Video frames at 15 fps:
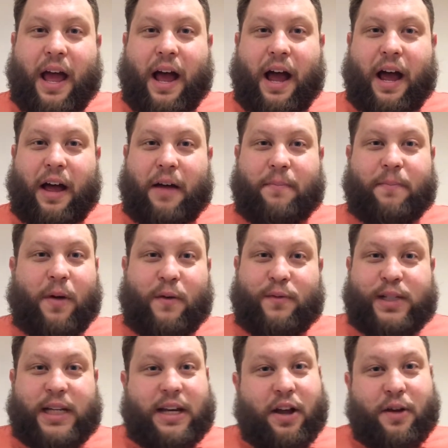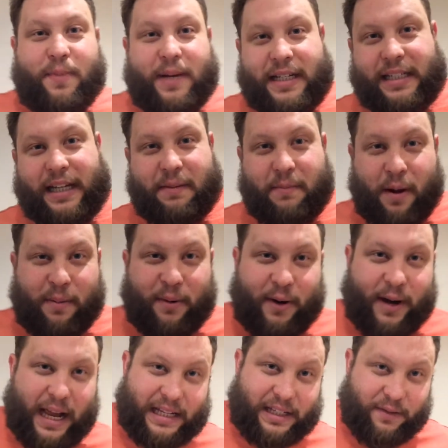Obviously, nobody's seen my
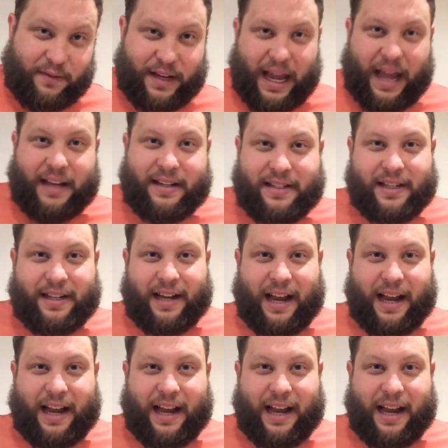brewery as of yet,